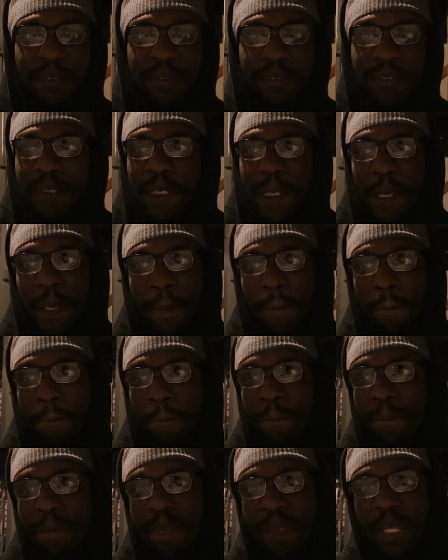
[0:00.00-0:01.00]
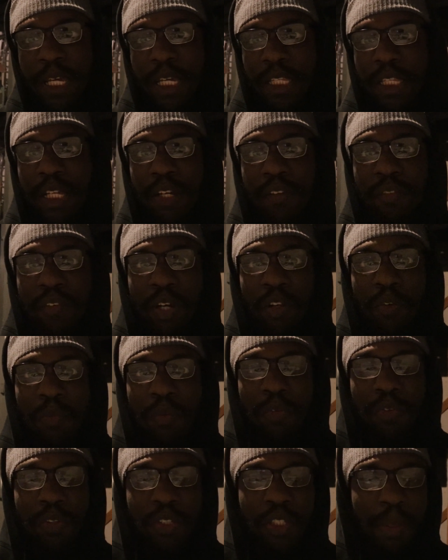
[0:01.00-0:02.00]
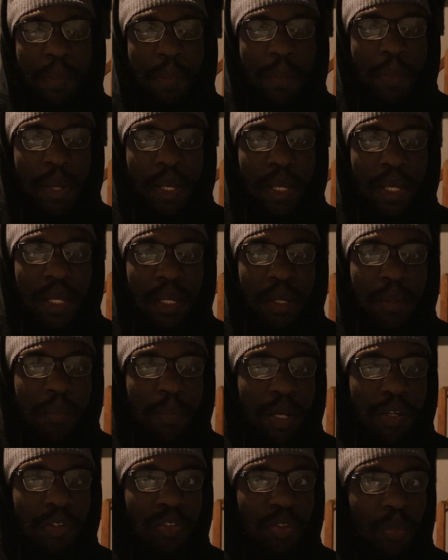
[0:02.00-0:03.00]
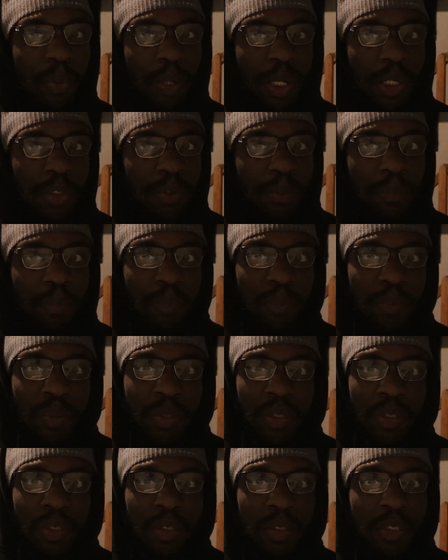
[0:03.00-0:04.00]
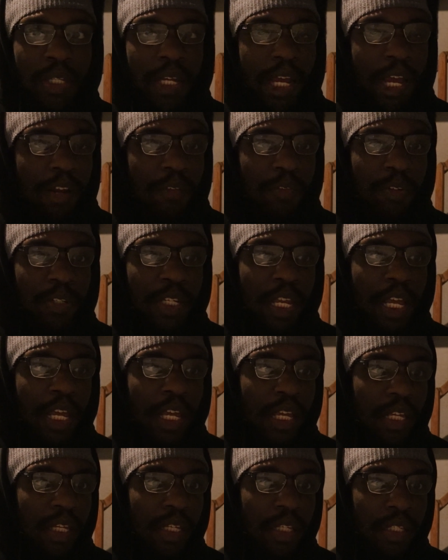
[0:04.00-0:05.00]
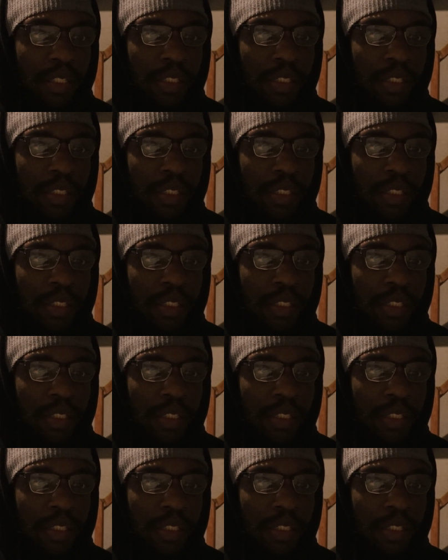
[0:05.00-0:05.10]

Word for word: I can think of all of them off the top of my head, but I used to watch them every day.